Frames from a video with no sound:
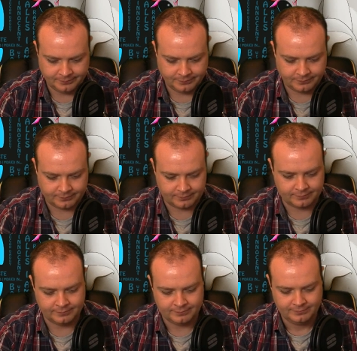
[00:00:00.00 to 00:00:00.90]

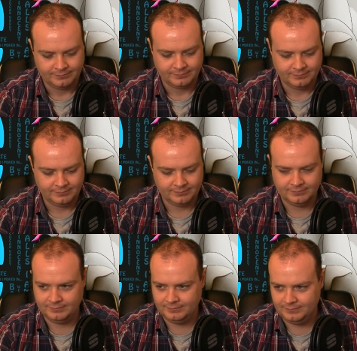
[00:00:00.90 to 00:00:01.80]

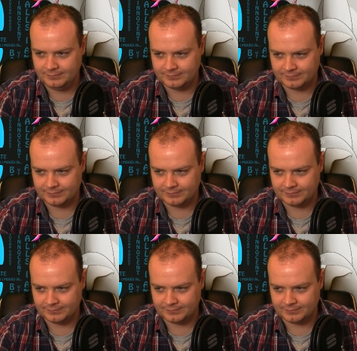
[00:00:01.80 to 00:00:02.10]
(silence)